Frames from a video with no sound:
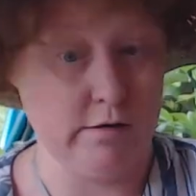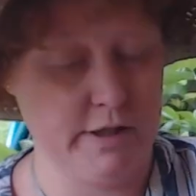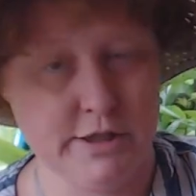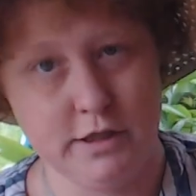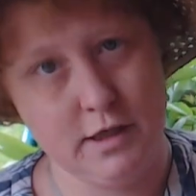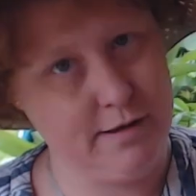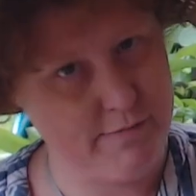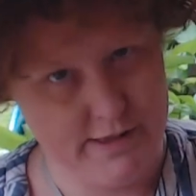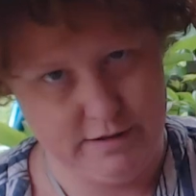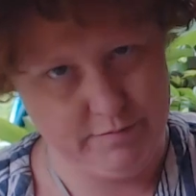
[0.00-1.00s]
you sure got
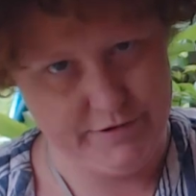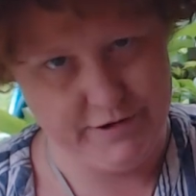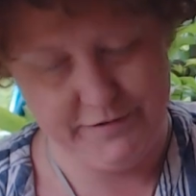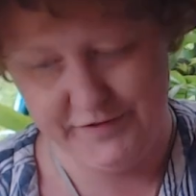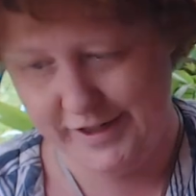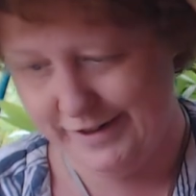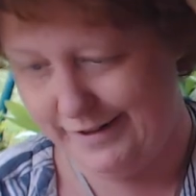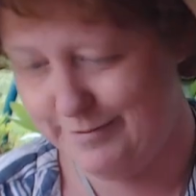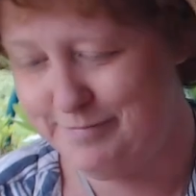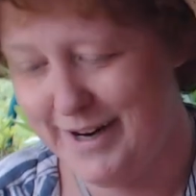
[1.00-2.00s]
my number there, Van.
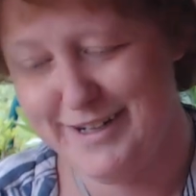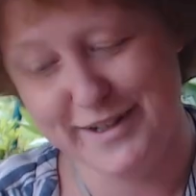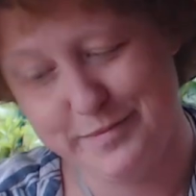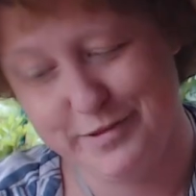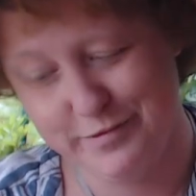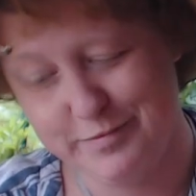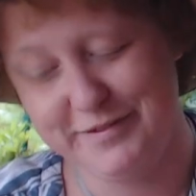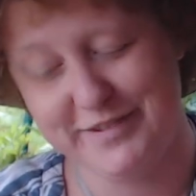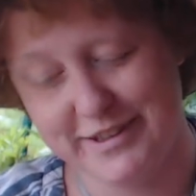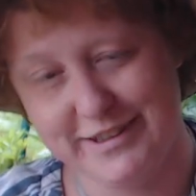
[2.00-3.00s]
My husband will be
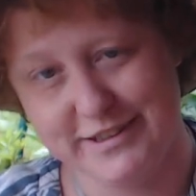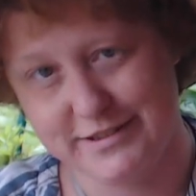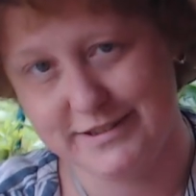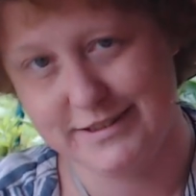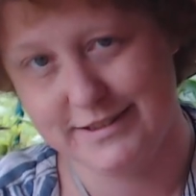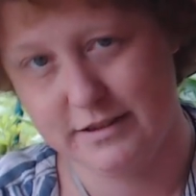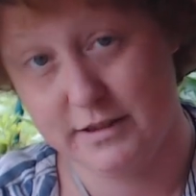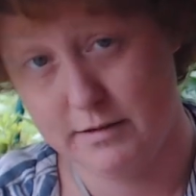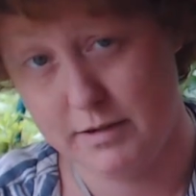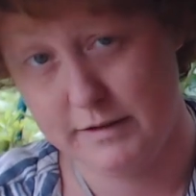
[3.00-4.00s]
very interested to know
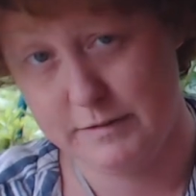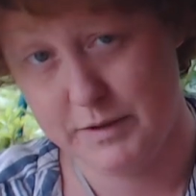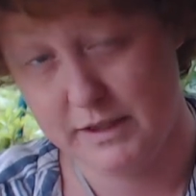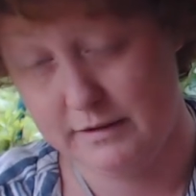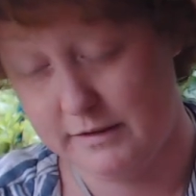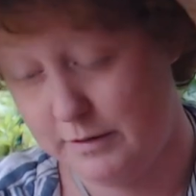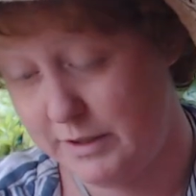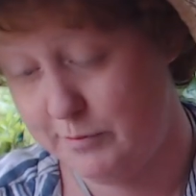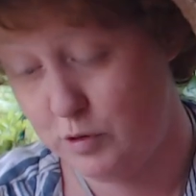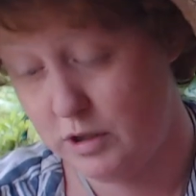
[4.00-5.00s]
that I'm not speaking to him
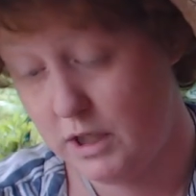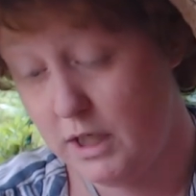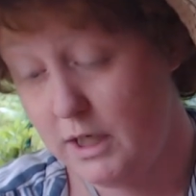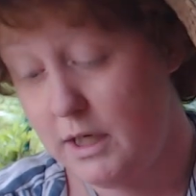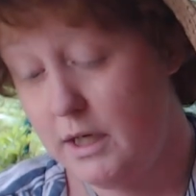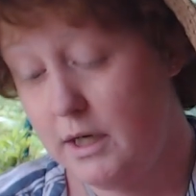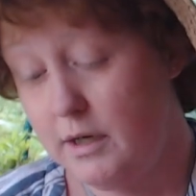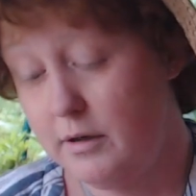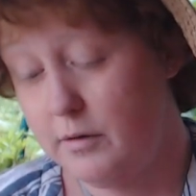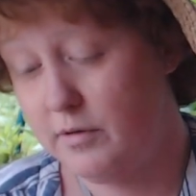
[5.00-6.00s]
anymore.
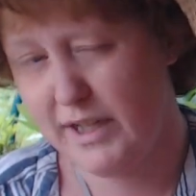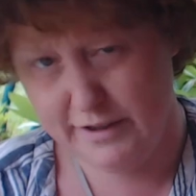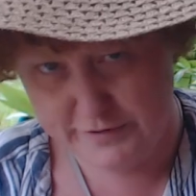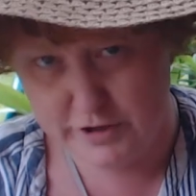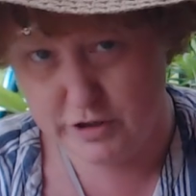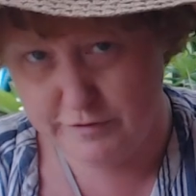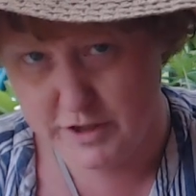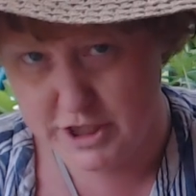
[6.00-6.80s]
Right after you finish